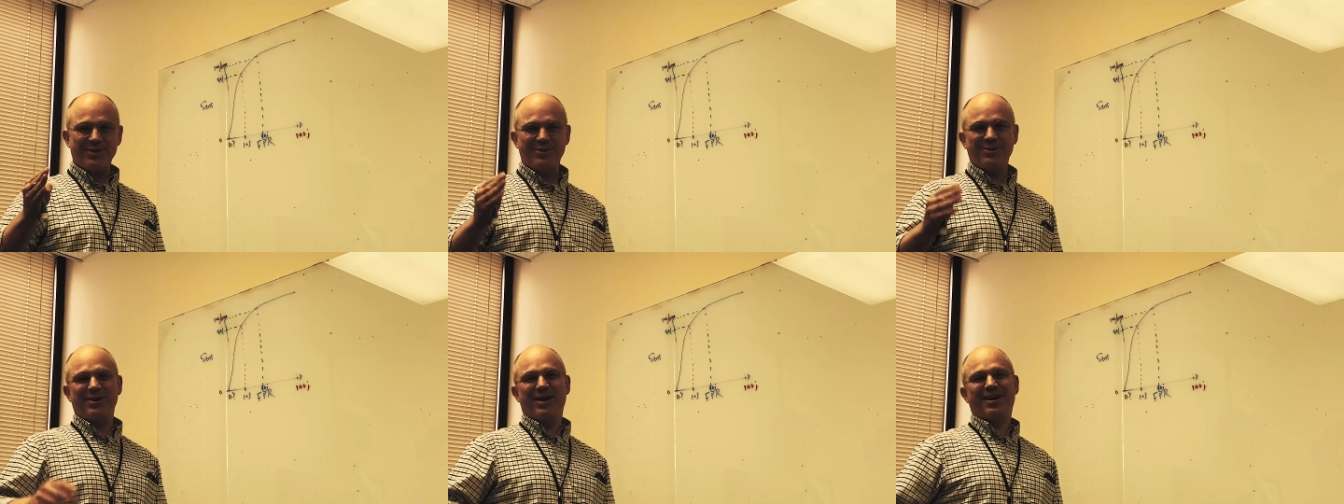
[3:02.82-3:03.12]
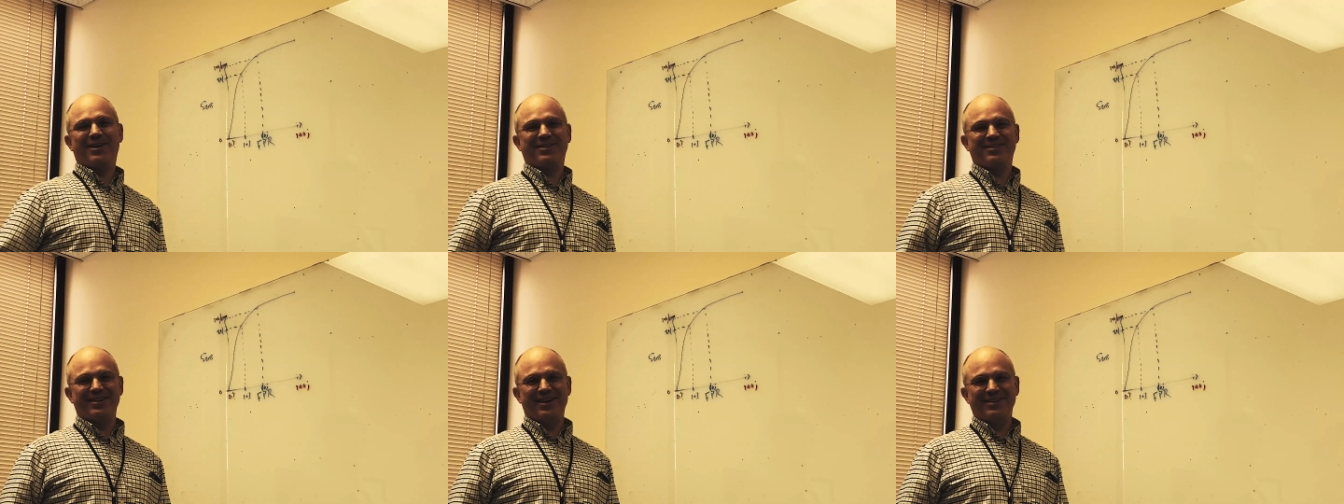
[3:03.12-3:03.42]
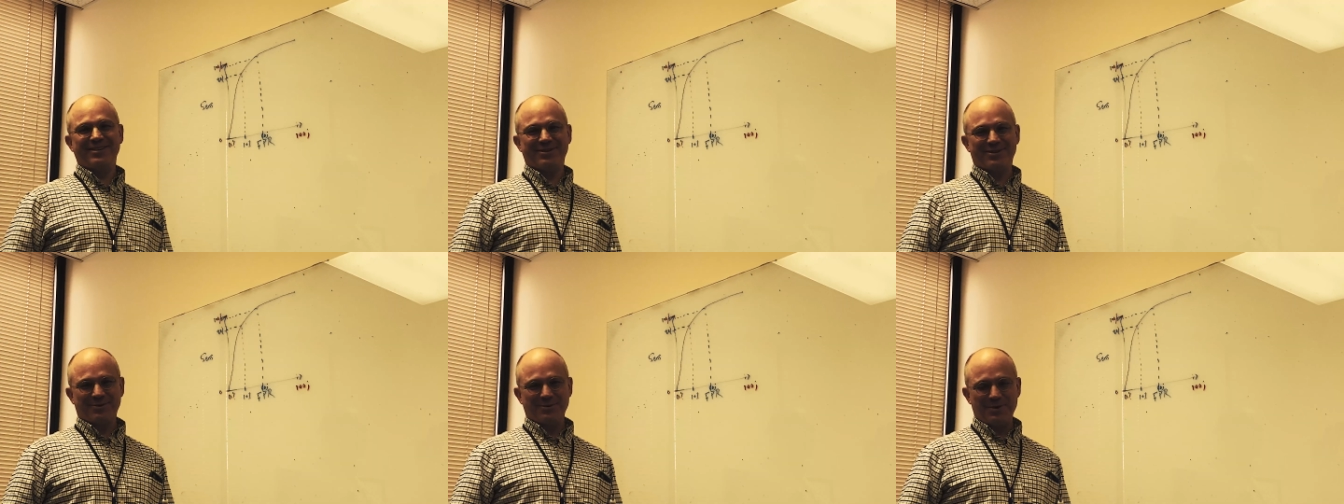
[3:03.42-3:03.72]
you how to
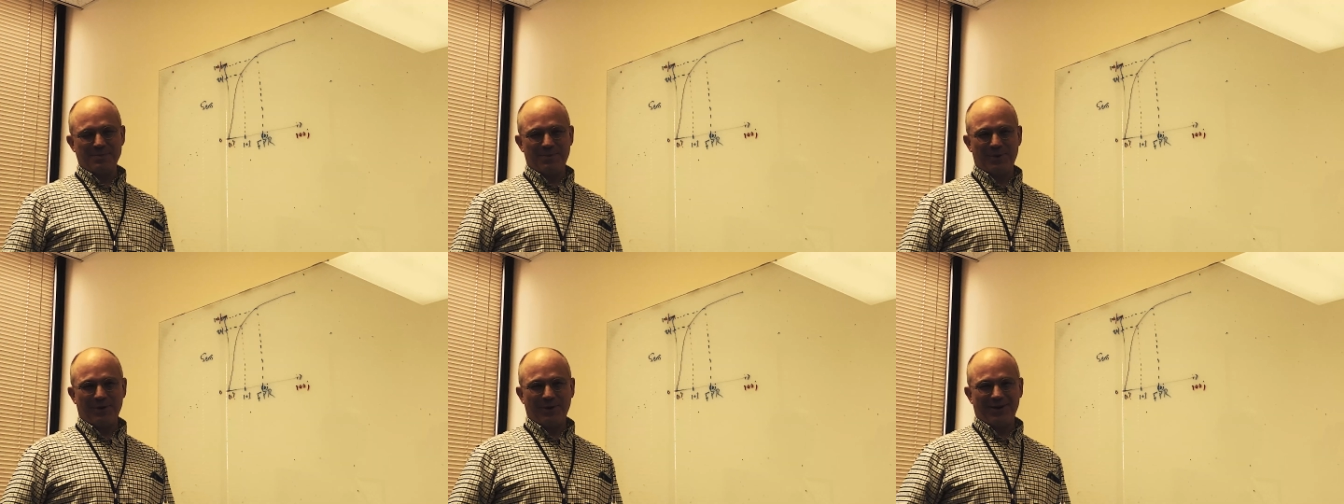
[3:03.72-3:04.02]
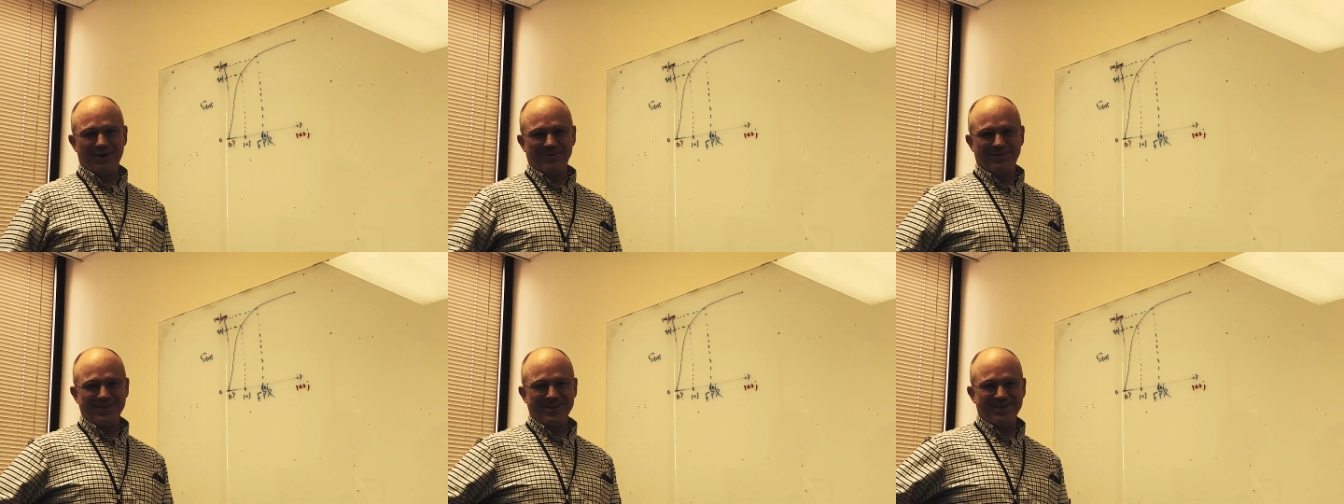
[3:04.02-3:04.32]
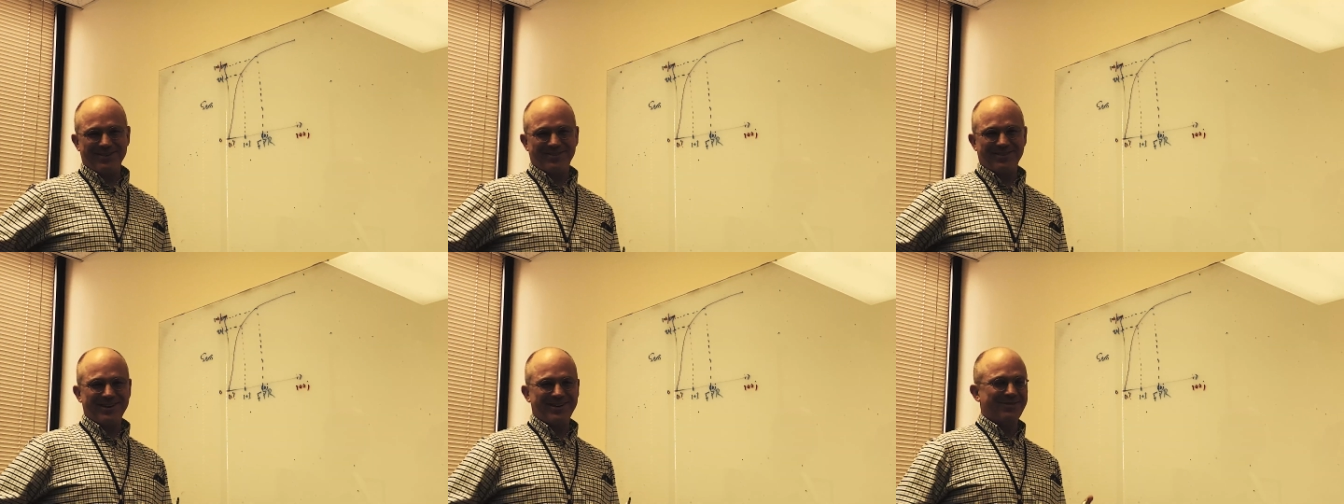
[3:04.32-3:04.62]
change your report when
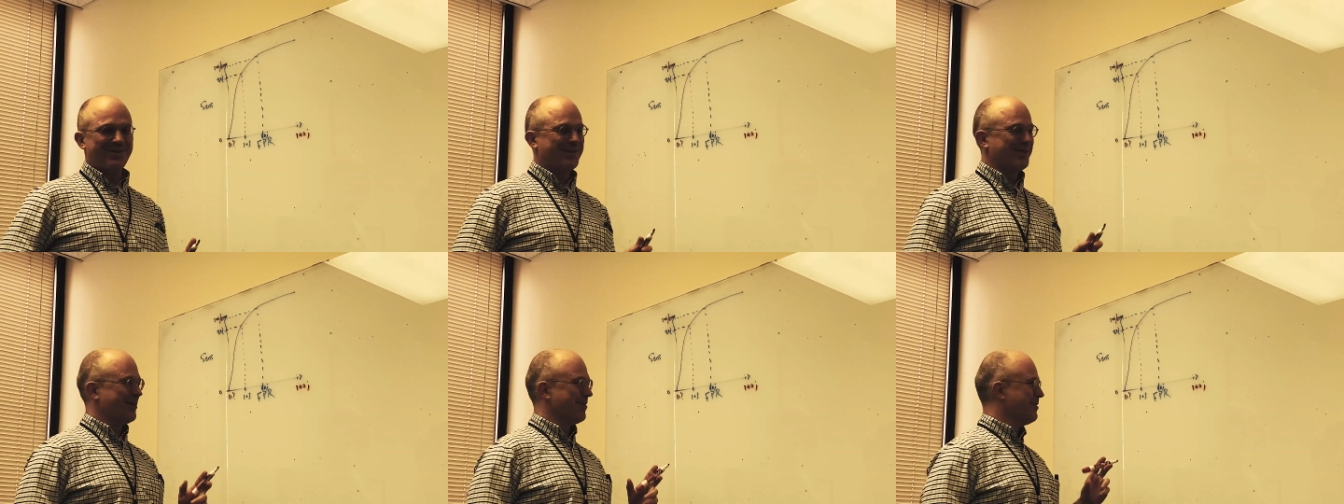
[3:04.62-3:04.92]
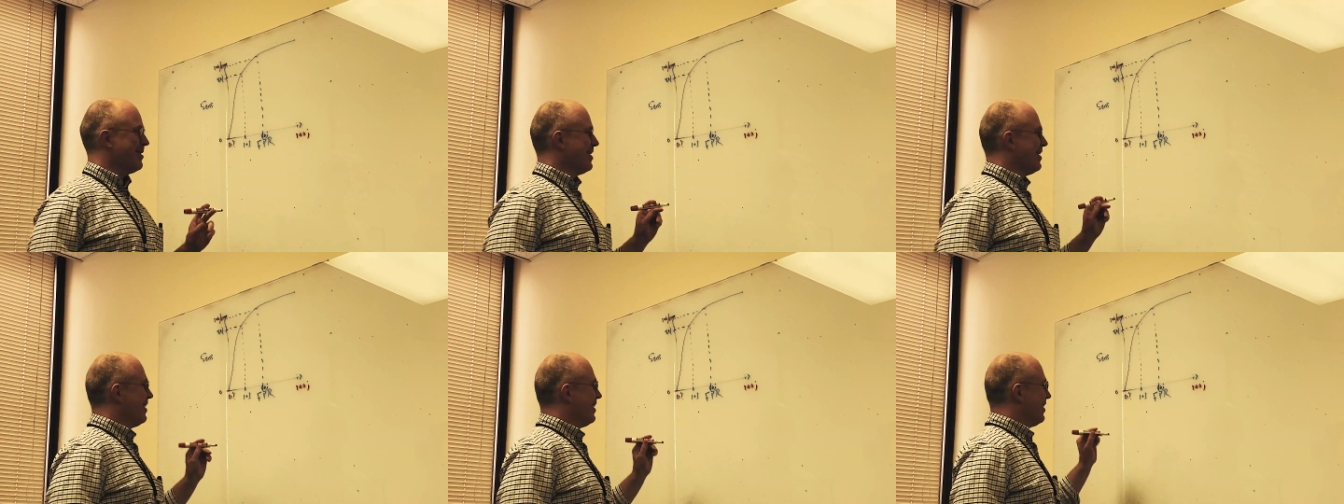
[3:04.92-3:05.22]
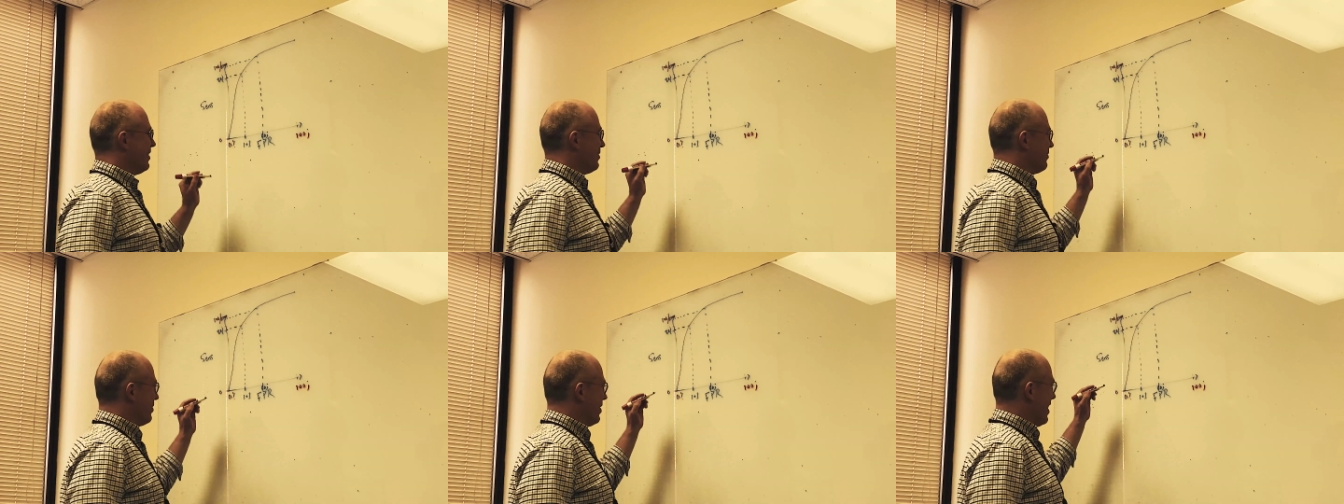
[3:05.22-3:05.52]
right. you read it,
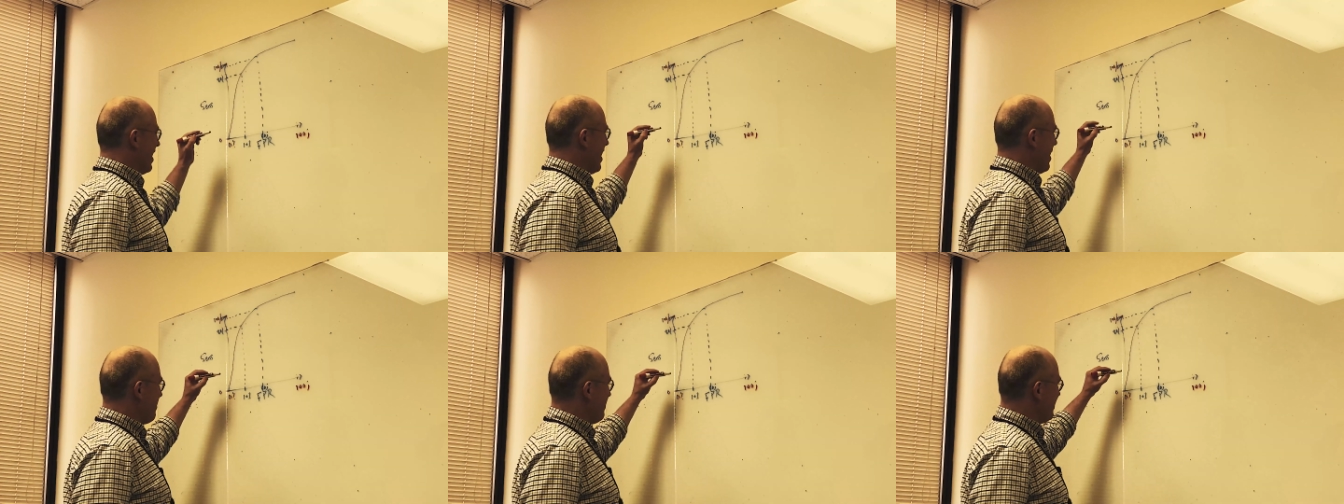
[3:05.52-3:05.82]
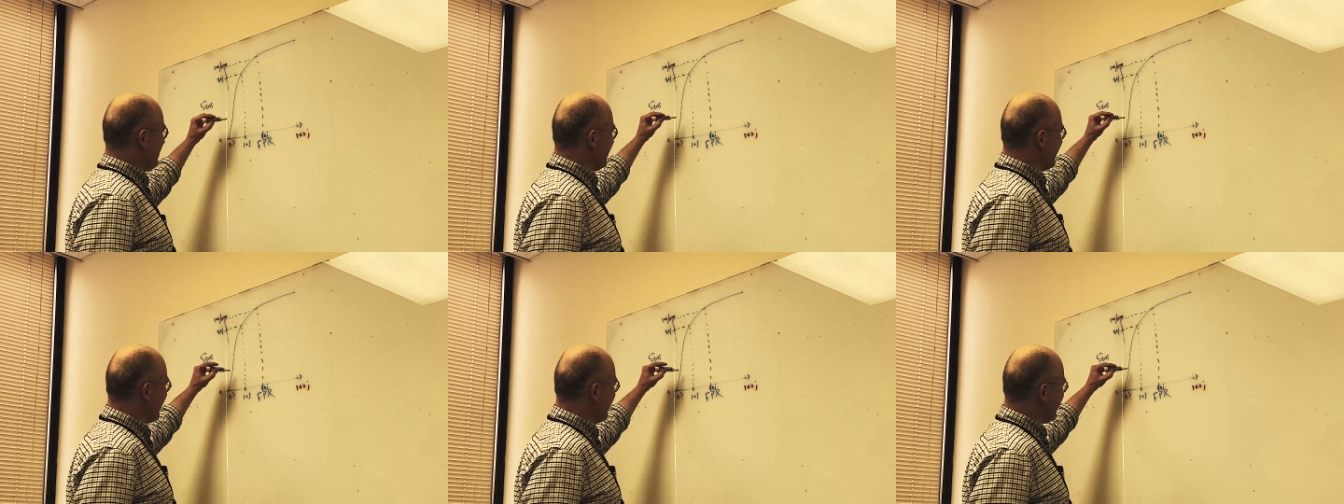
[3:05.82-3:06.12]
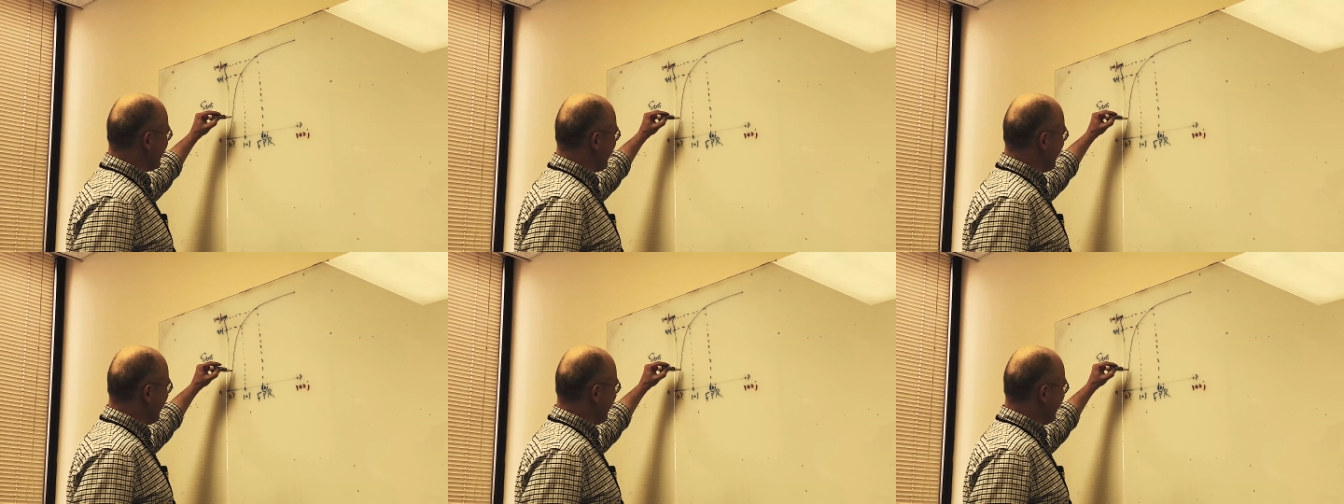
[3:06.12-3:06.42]
what happens
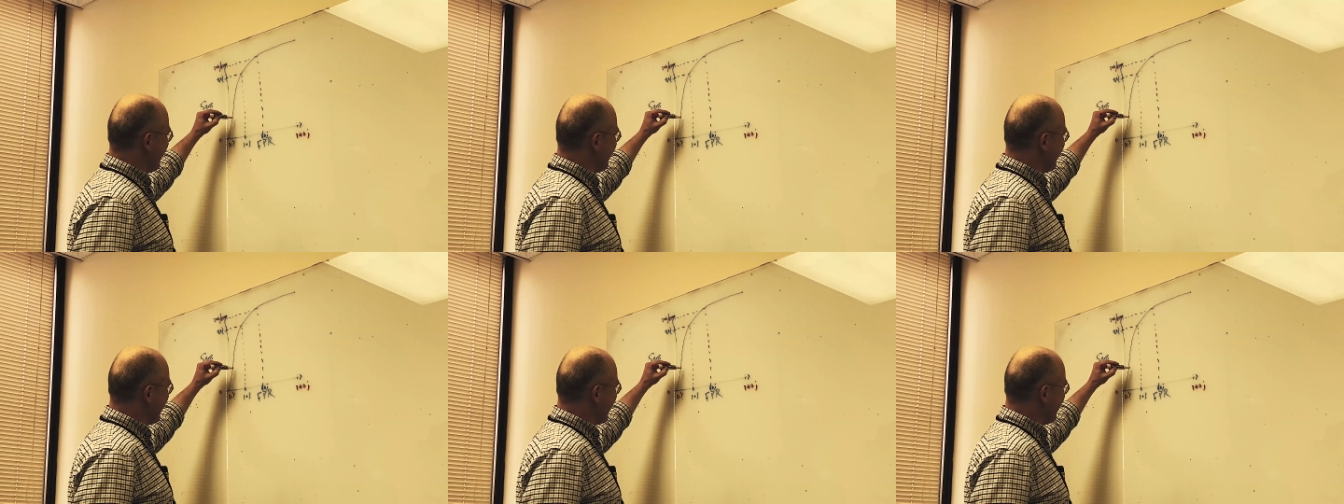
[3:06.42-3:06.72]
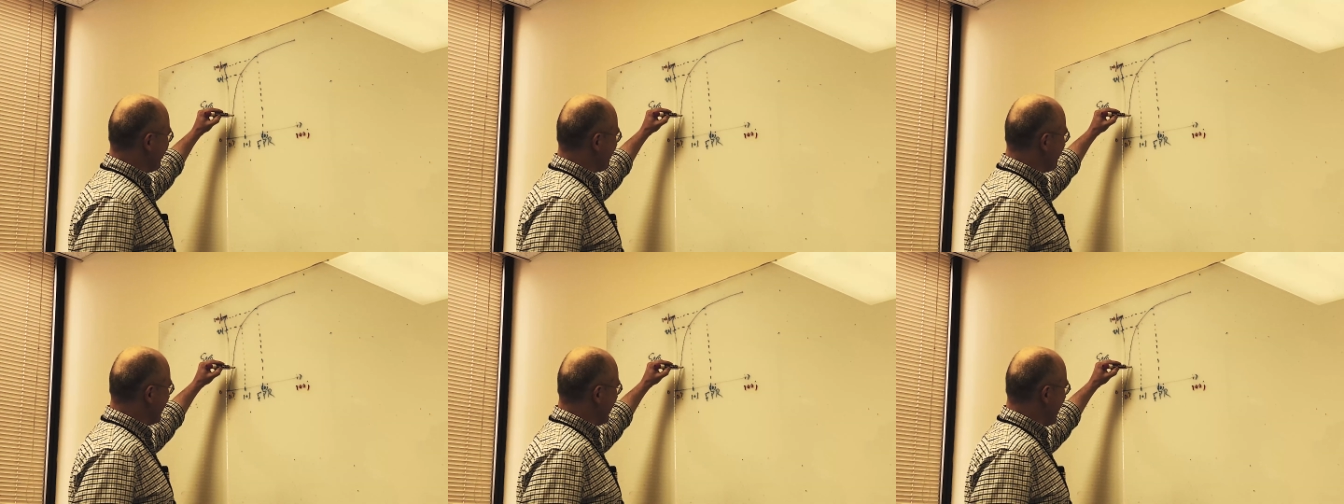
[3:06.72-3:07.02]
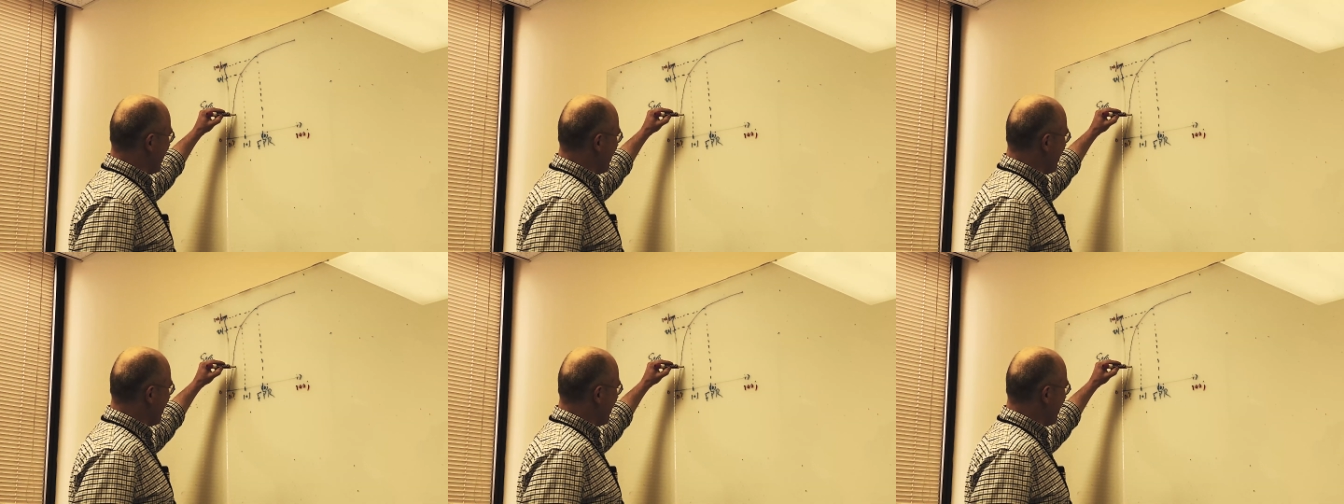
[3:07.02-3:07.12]
is, uh, here's what